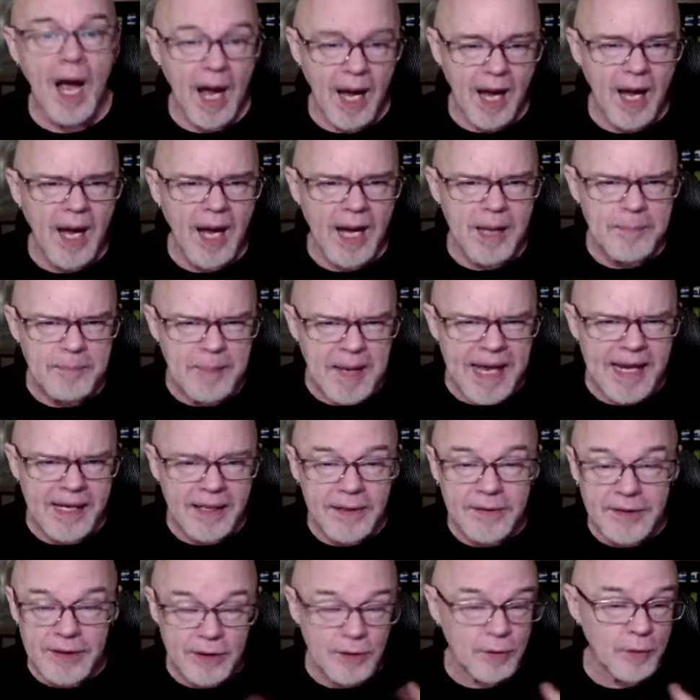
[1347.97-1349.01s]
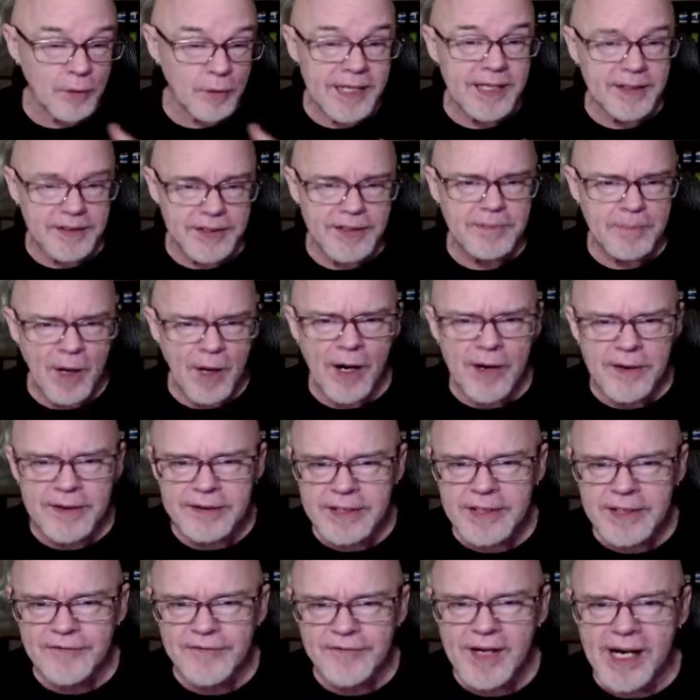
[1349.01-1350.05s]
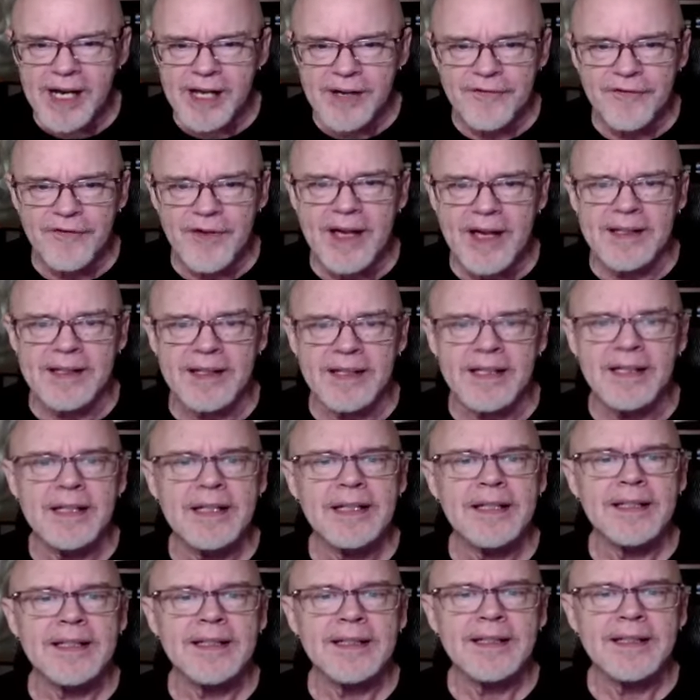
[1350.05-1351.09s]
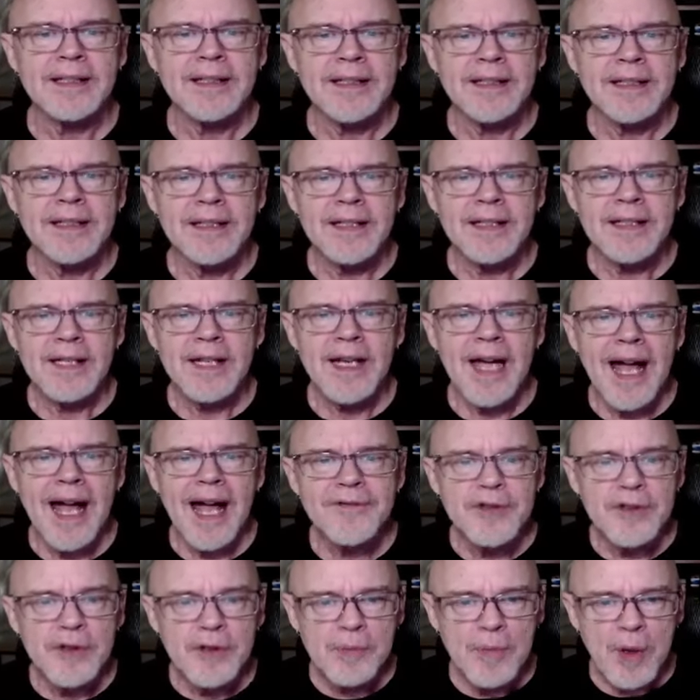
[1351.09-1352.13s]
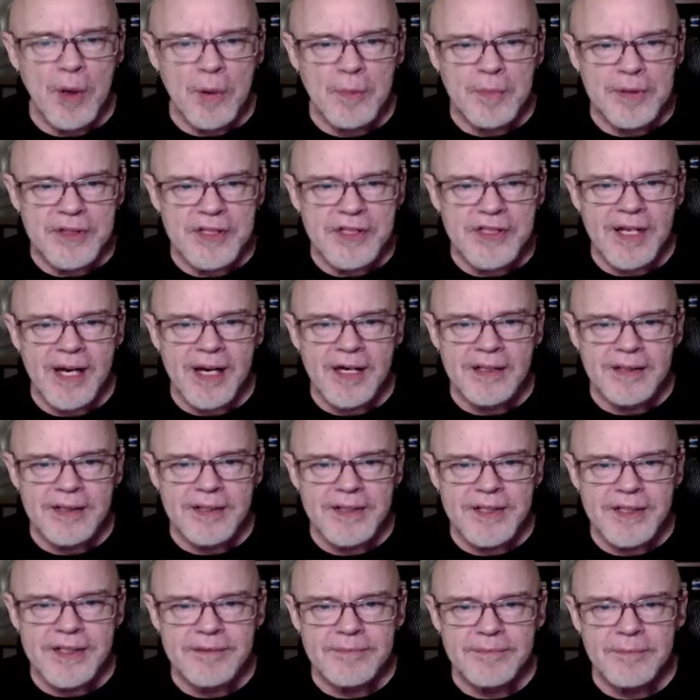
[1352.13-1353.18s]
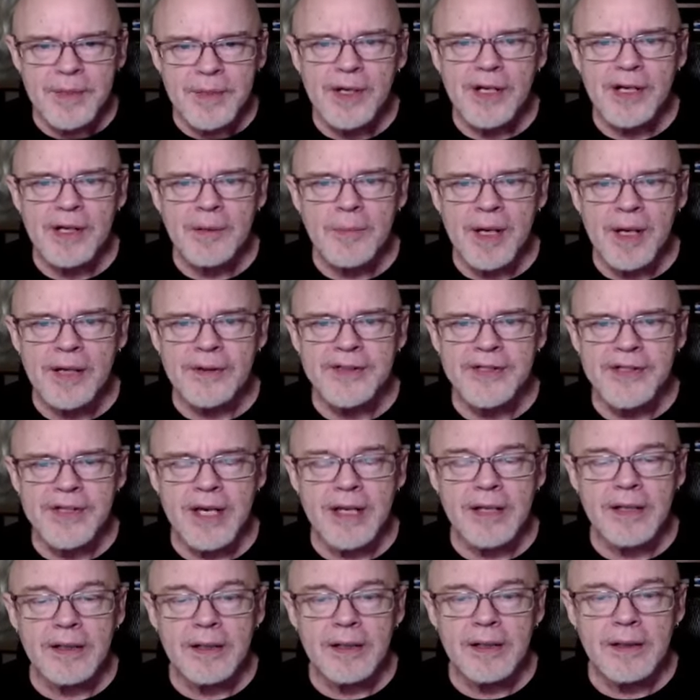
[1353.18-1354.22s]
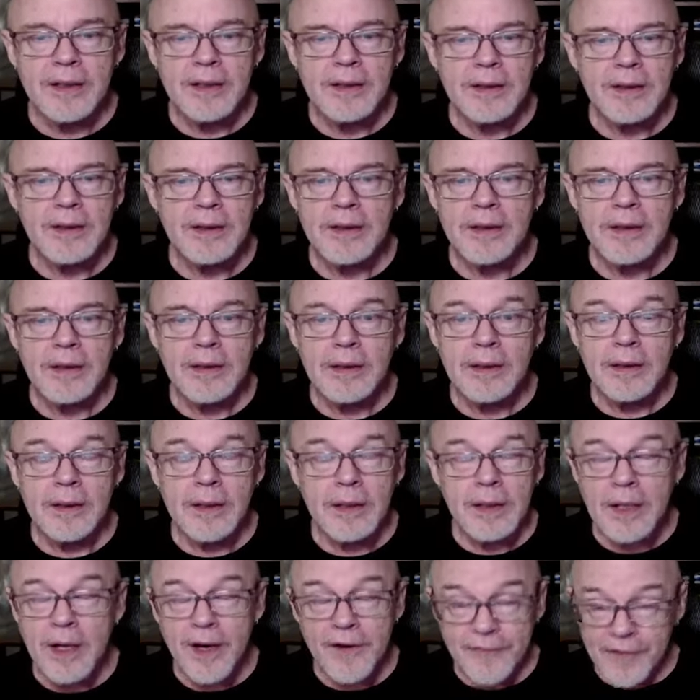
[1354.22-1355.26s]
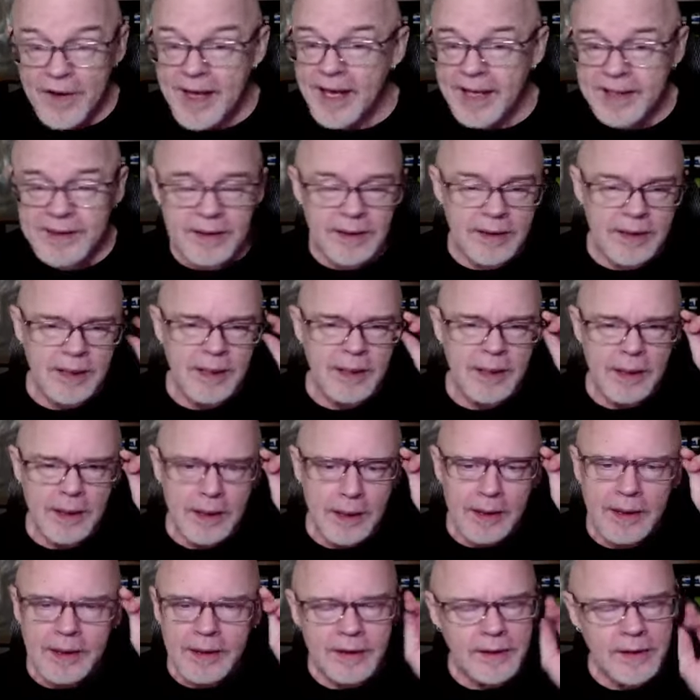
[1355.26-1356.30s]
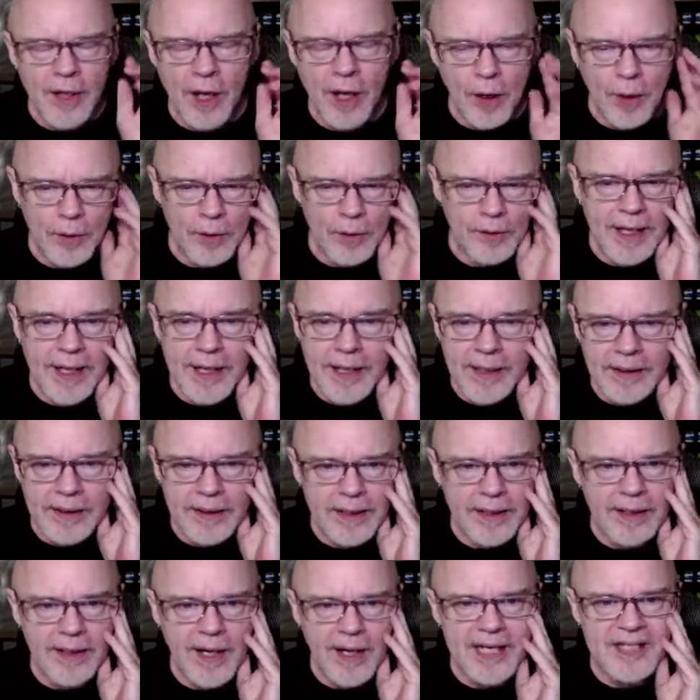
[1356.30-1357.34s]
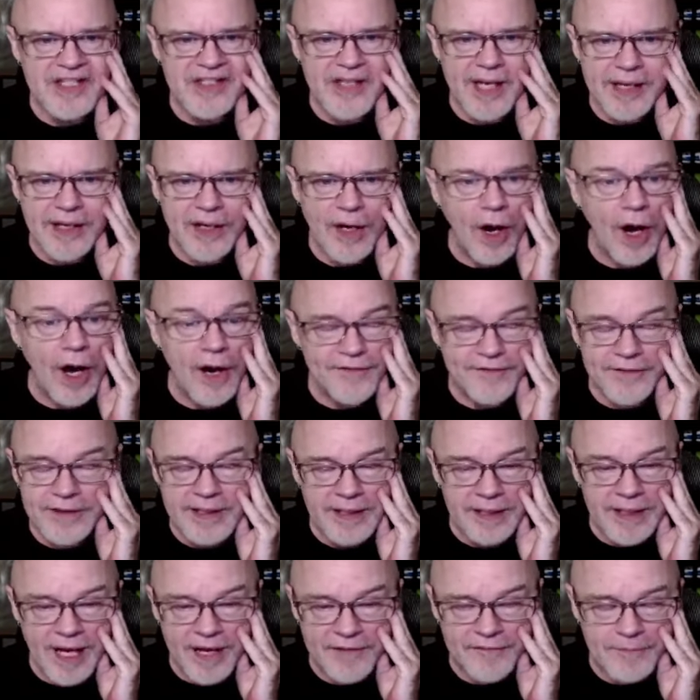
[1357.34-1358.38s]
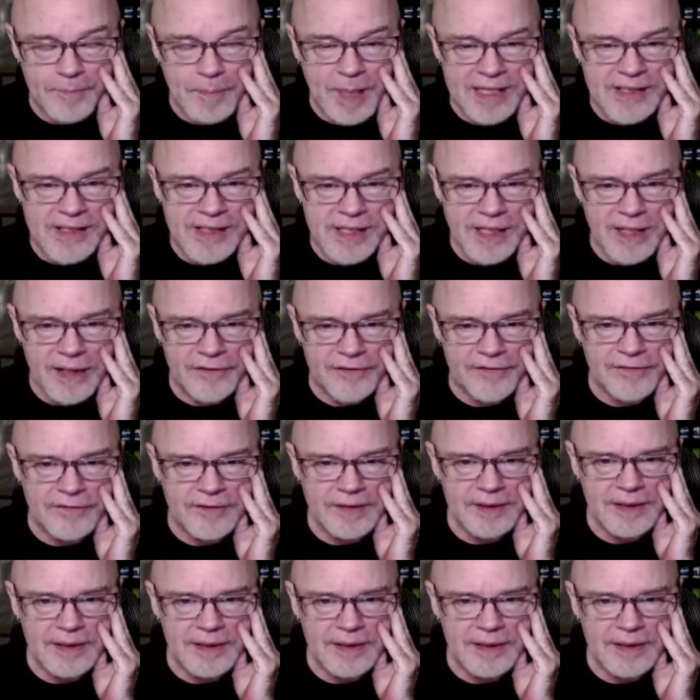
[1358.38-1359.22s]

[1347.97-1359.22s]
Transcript: I beg the Queen's pardon if I offend. After a moment's silence, Miriamele said, offend. No, Eolair, I say it often enough myself.